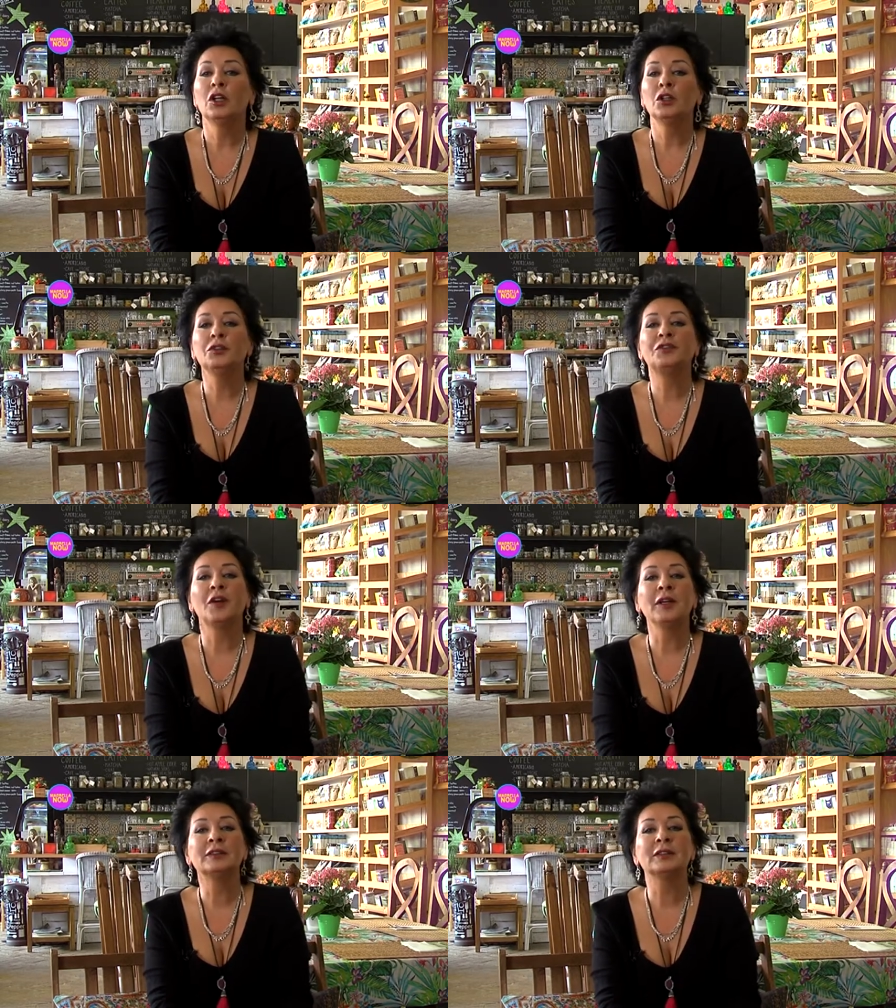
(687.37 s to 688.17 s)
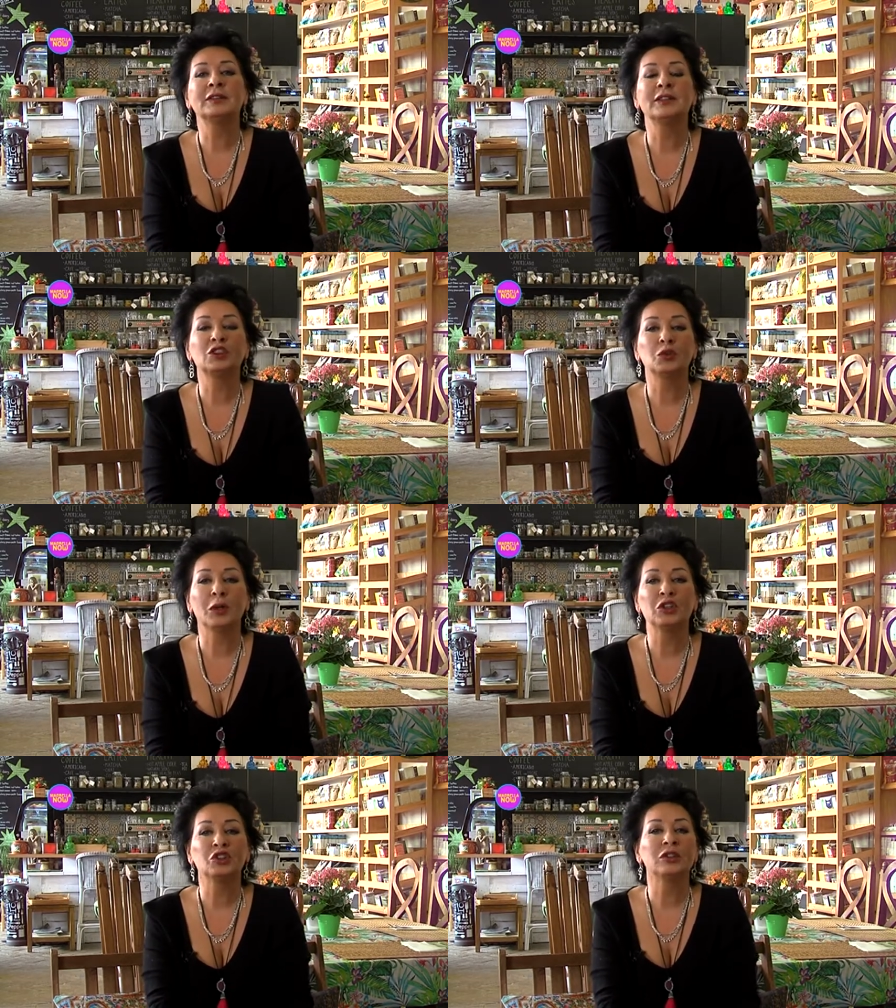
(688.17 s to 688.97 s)
who finds this
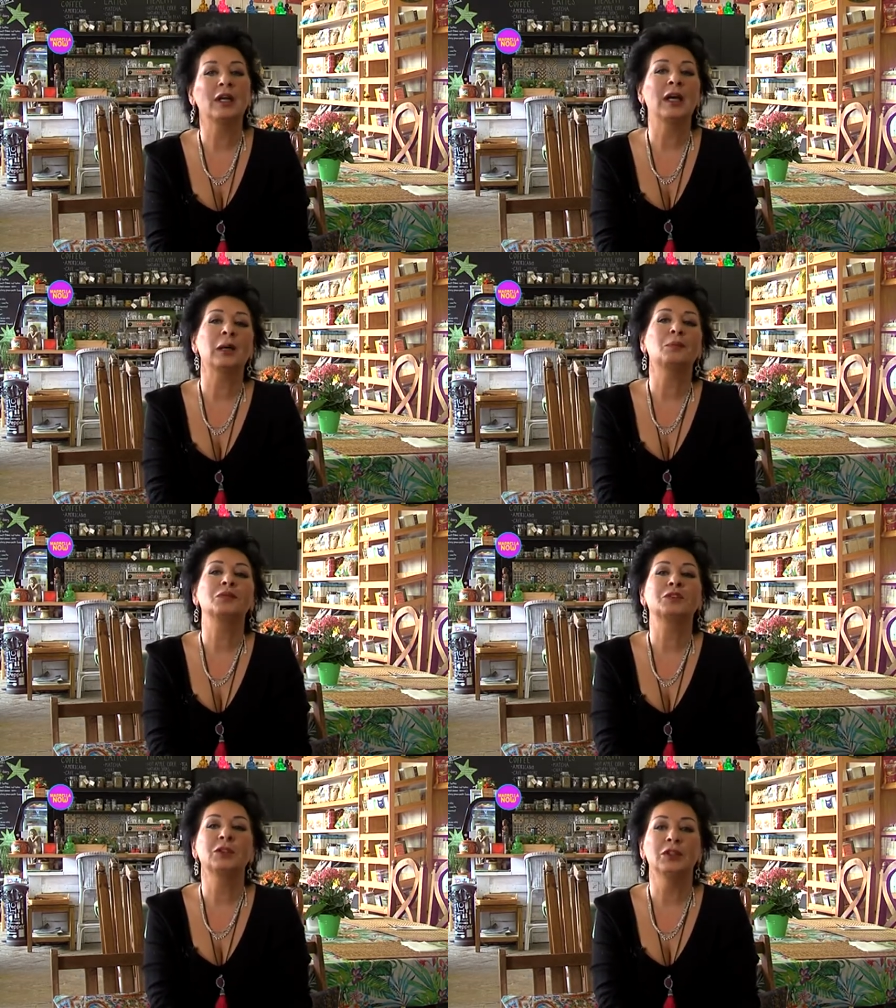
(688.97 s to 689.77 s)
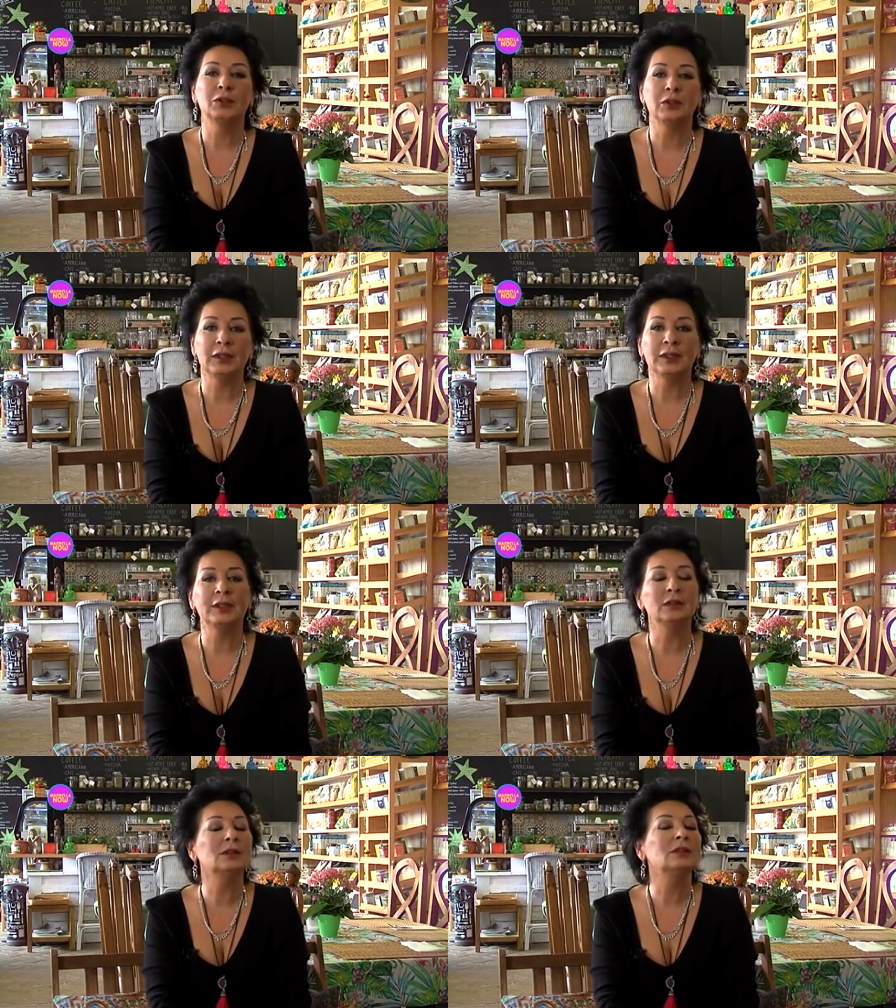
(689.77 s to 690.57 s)
situation absolutely